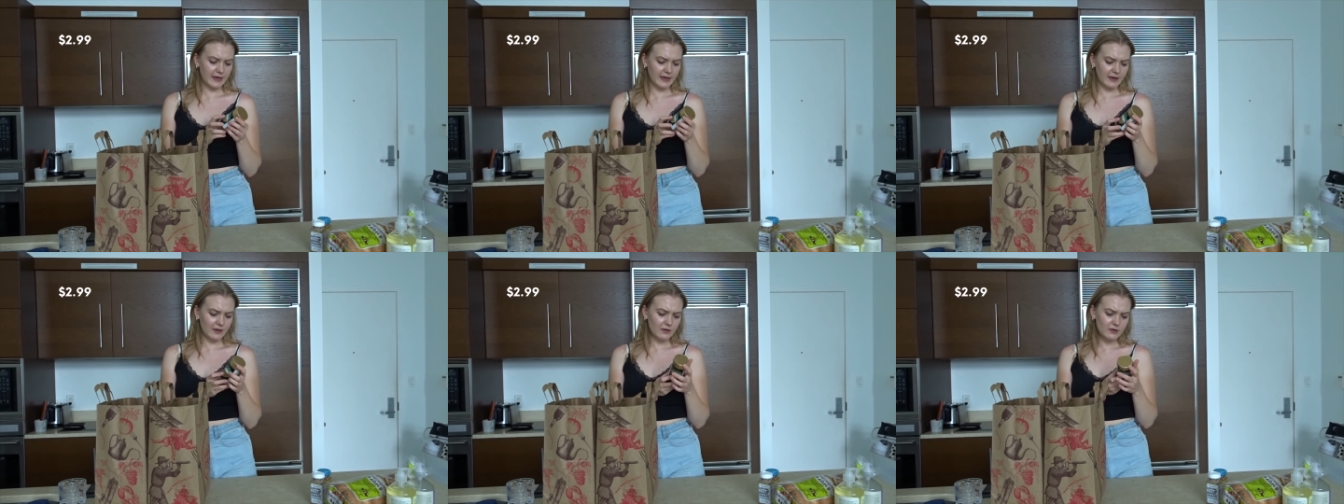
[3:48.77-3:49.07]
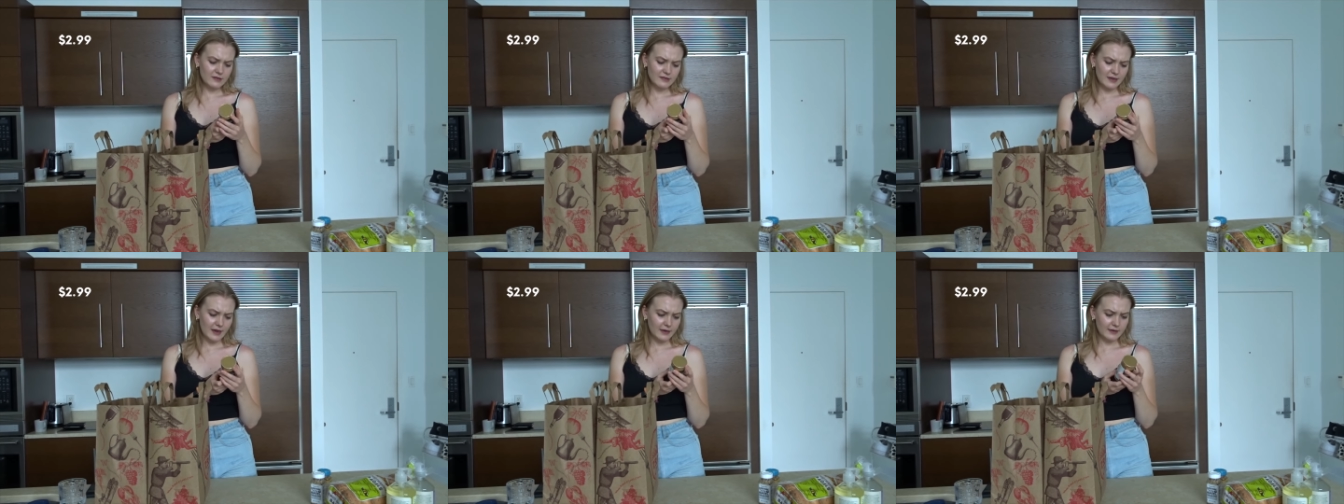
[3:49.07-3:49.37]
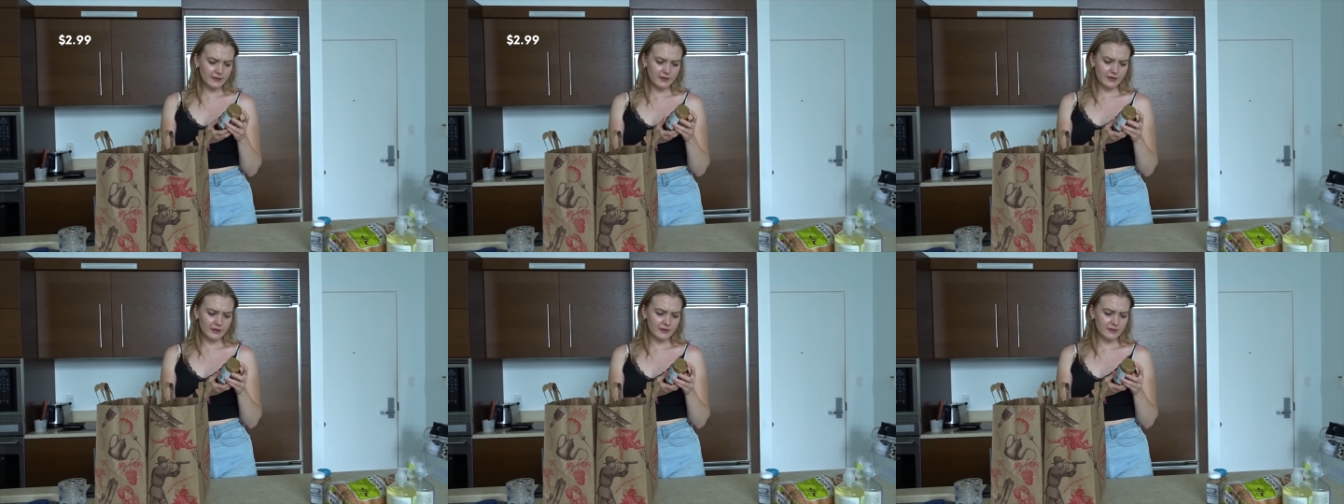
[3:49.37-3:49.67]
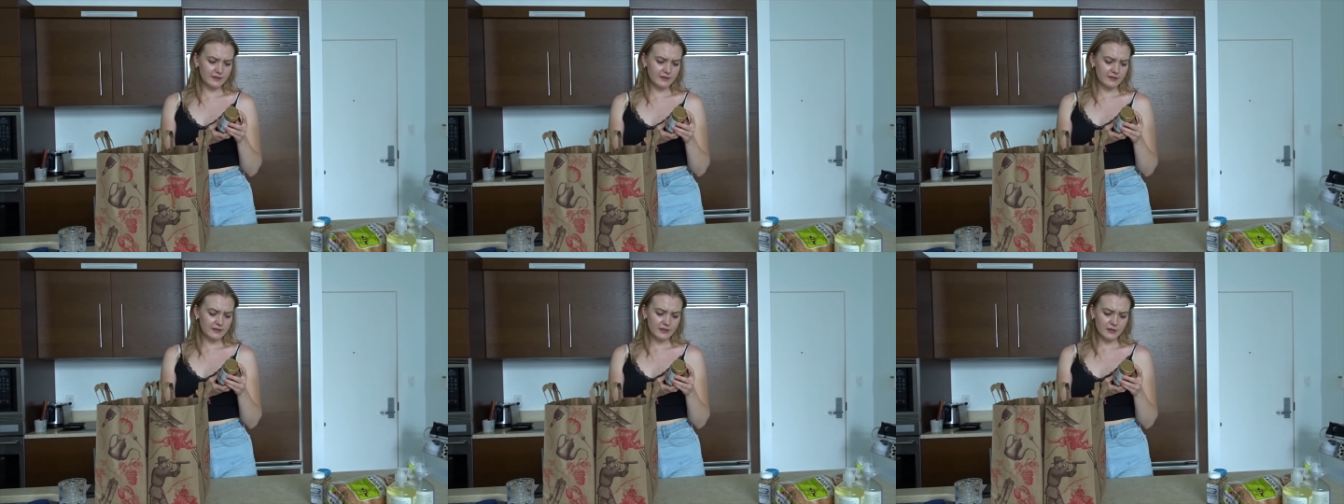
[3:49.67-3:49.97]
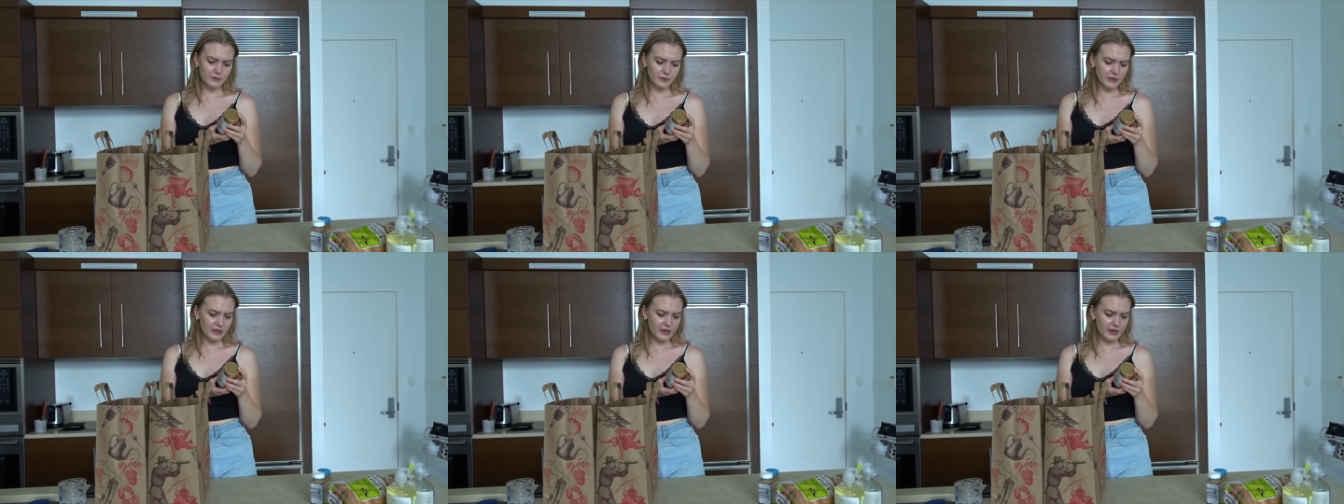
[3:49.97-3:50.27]
It looks like there's
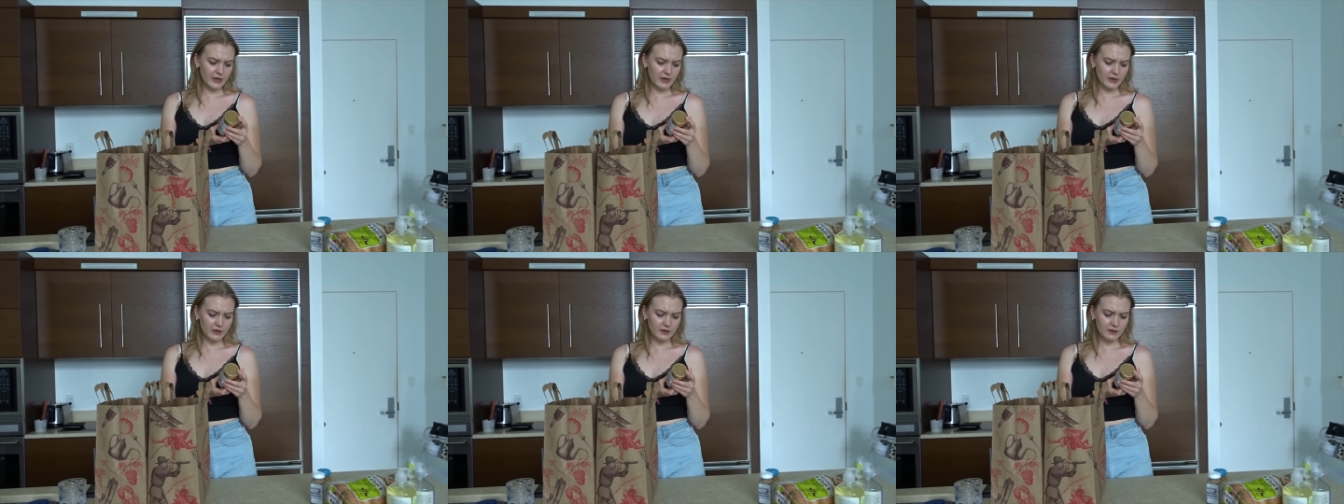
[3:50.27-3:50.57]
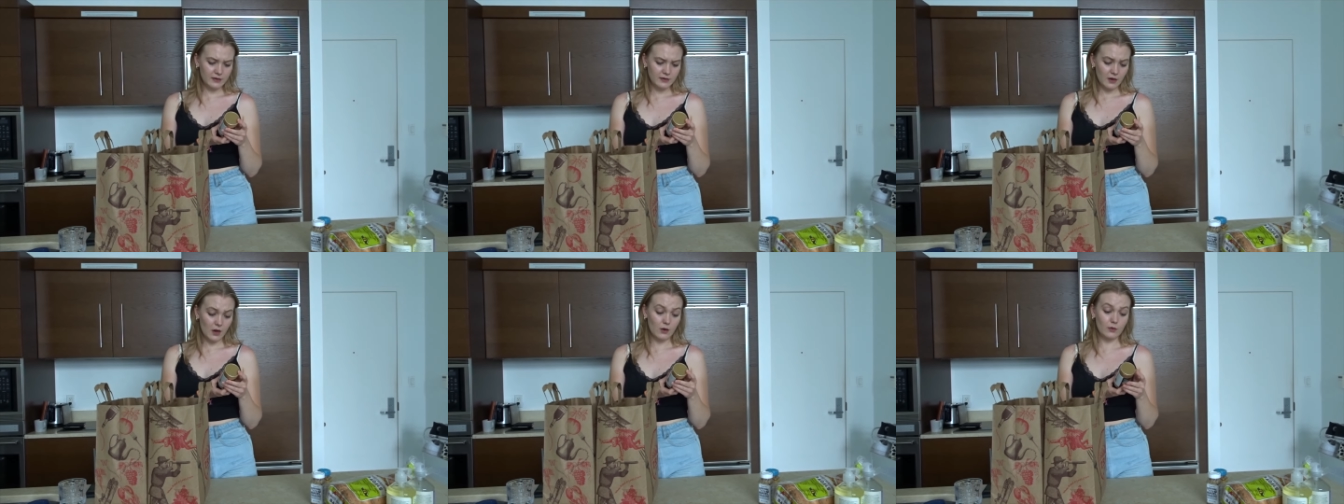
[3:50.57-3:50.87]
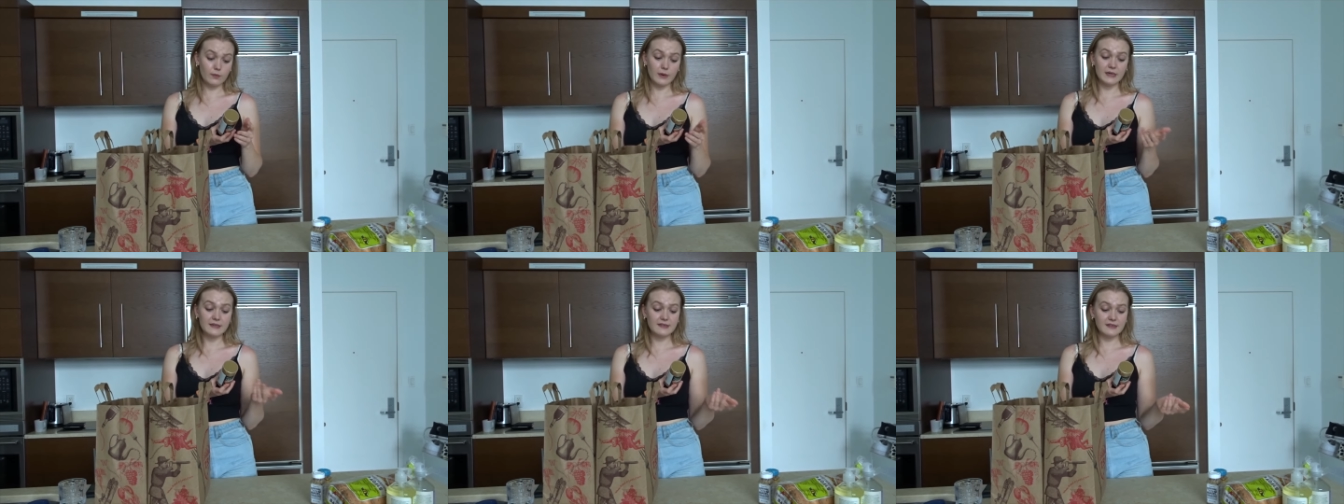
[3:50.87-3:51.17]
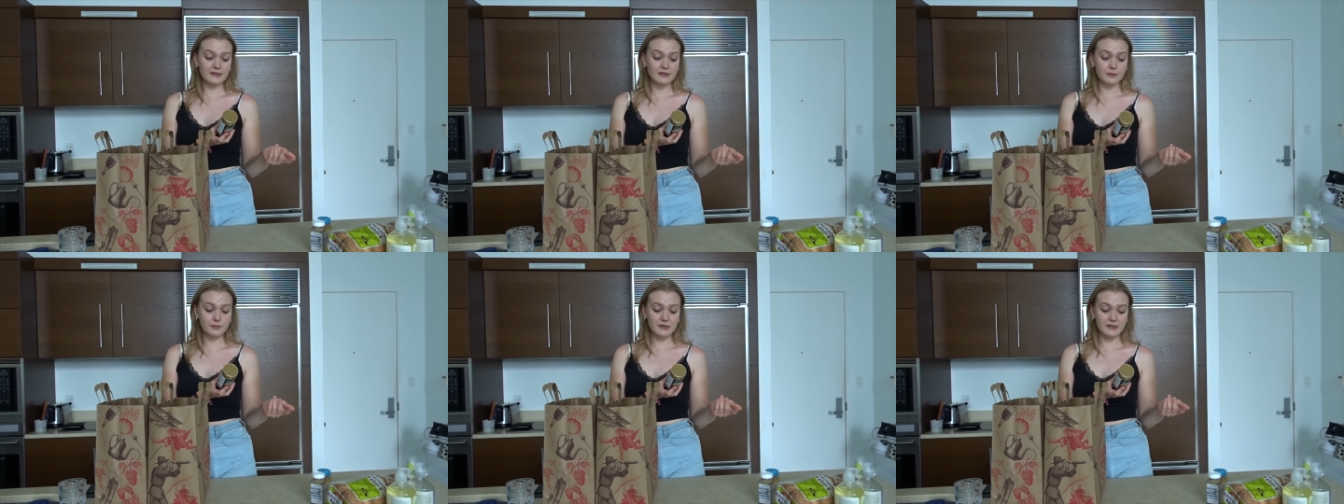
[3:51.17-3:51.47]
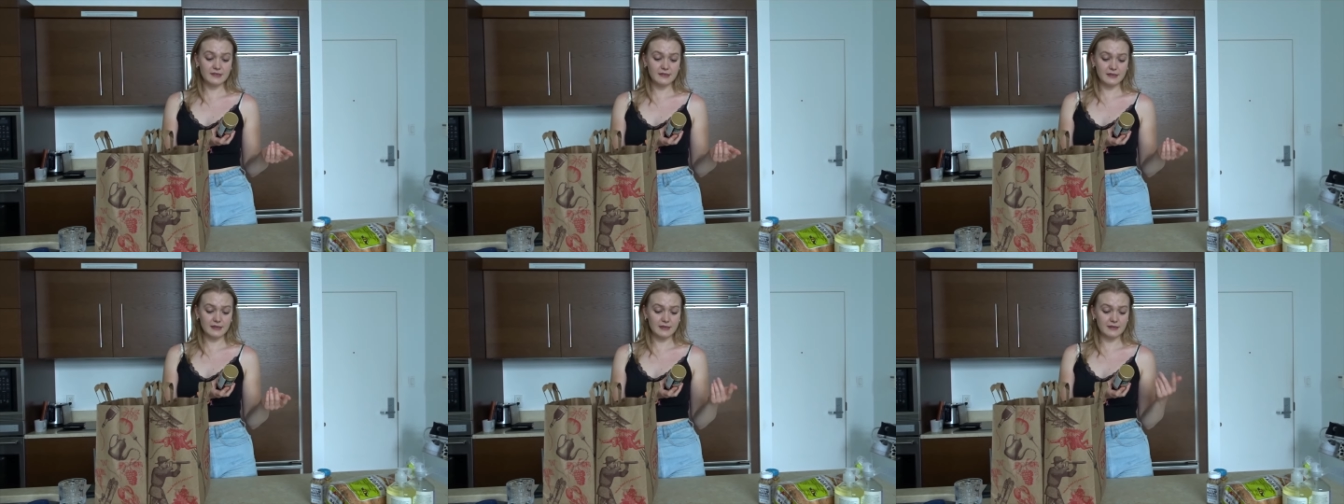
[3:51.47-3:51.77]
seaweed, oh, white sesame
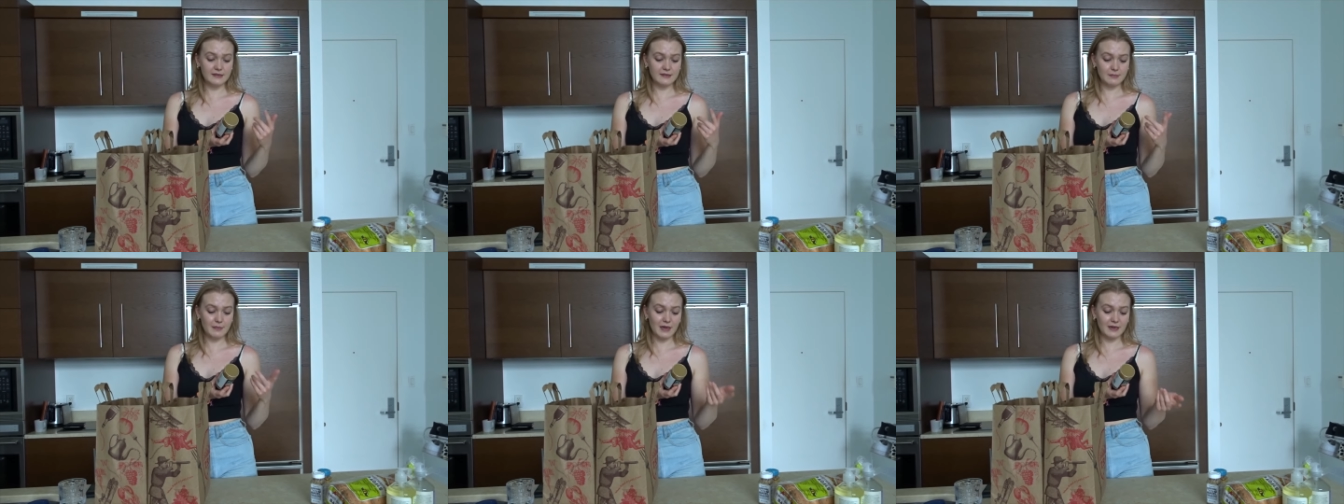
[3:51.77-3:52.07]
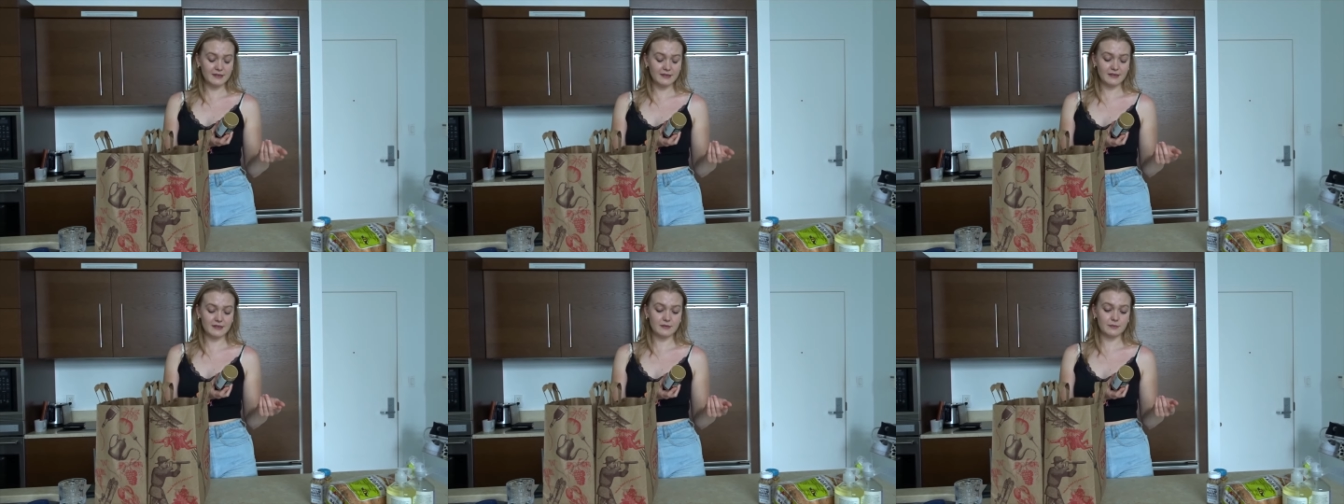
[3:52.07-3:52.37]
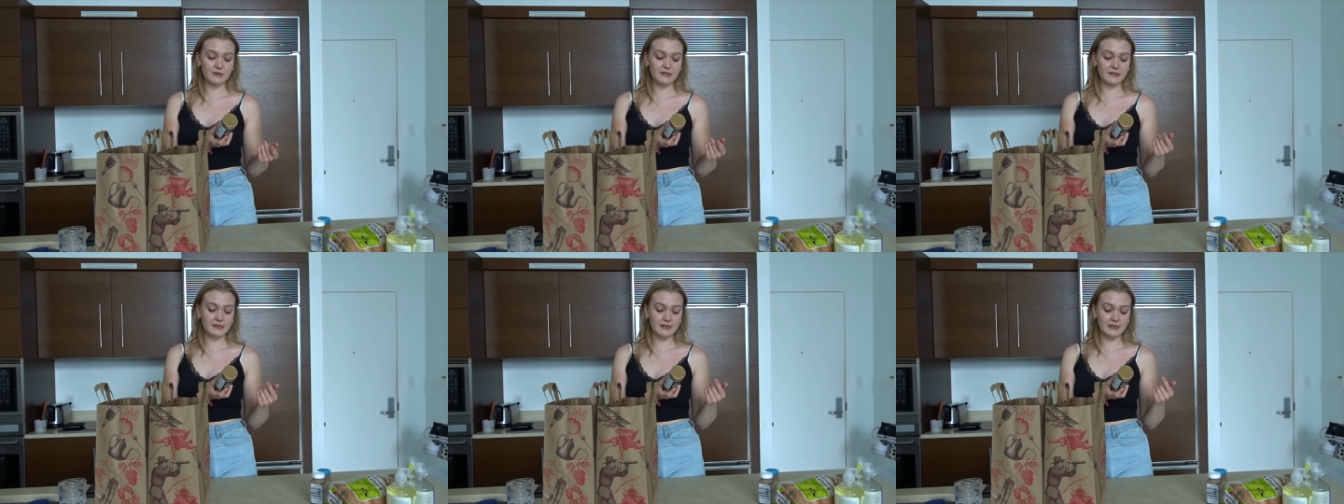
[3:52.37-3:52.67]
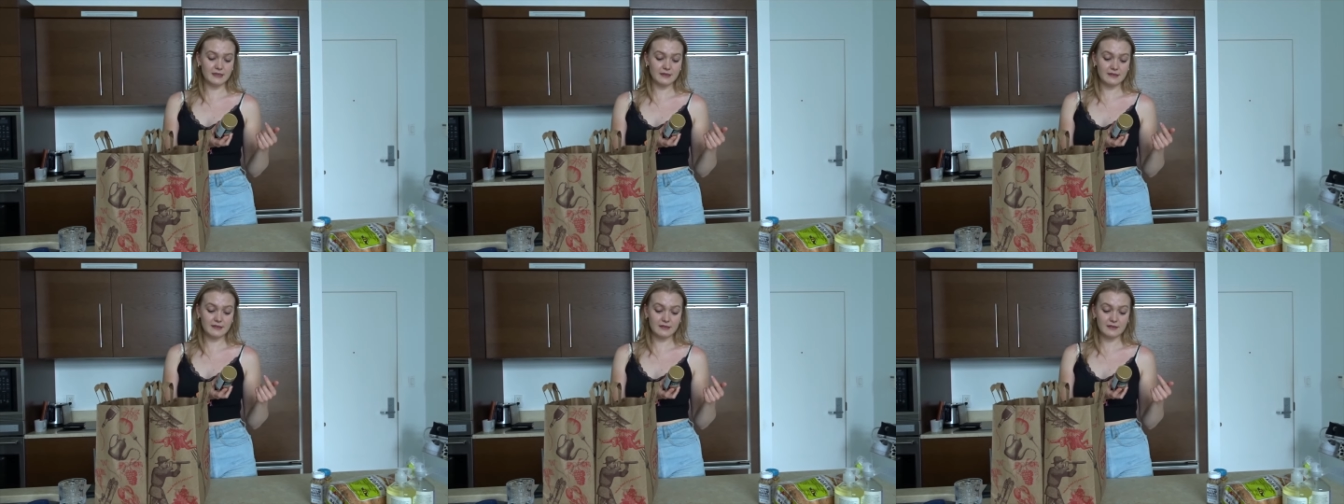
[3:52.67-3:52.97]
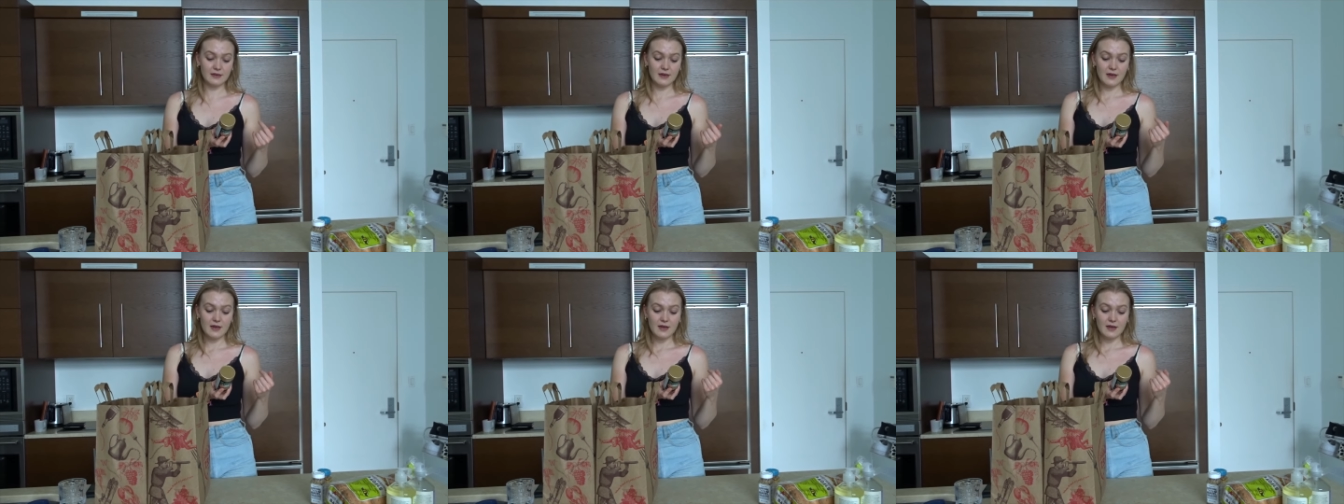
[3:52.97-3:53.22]
seeds, black sesame seeds,